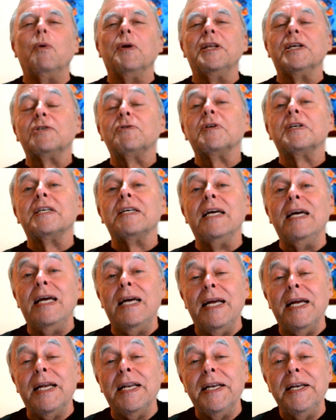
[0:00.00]
Well, this was
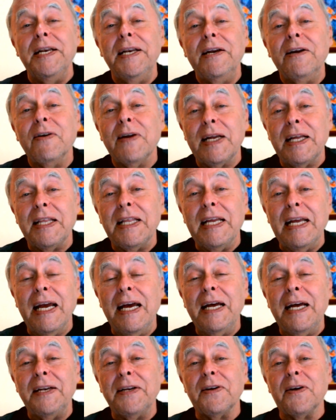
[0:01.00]
nearing
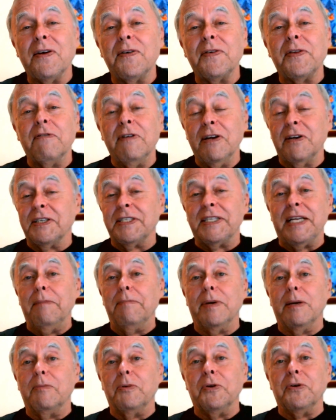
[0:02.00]
the end of the real
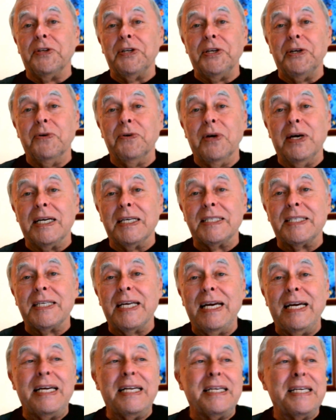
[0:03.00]
estate bubble in the
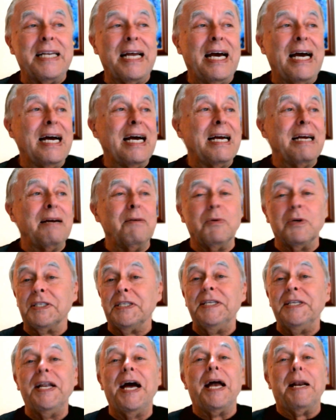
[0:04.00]
U.S., and I
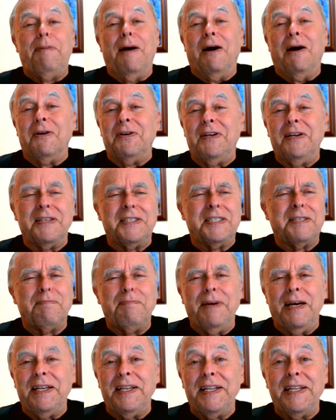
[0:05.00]
was not about to
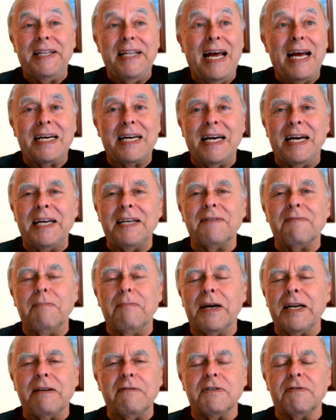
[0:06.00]
spend that kind of
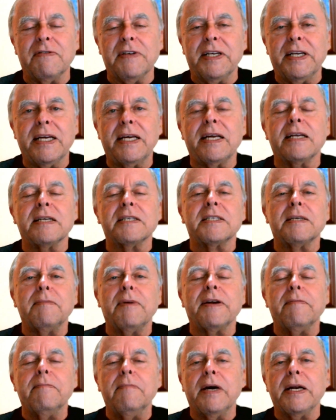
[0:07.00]
money. It was ridiculous
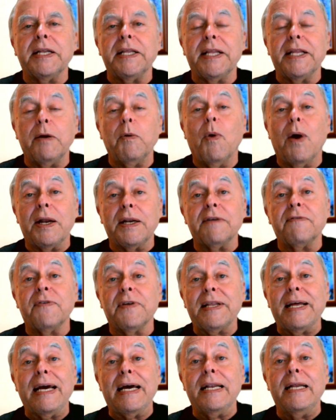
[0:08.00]
amount of money they wanted
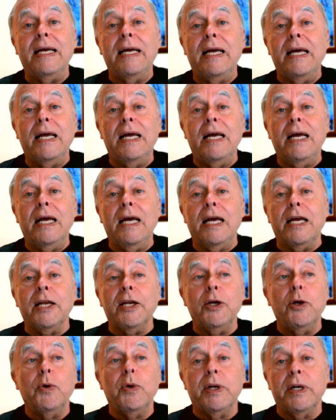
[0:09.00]
for that
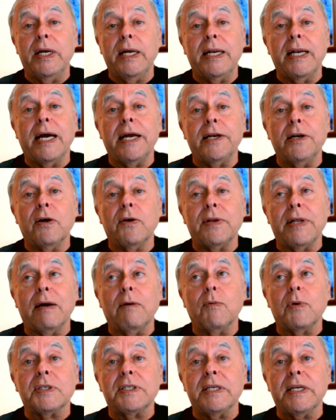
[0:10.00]
unit, and I know
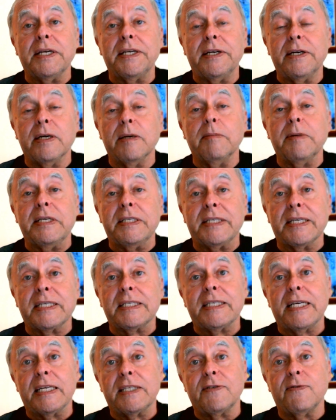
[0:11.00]
that wasn't a terribly
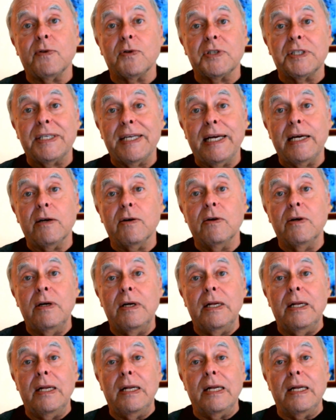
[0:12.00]
successful sale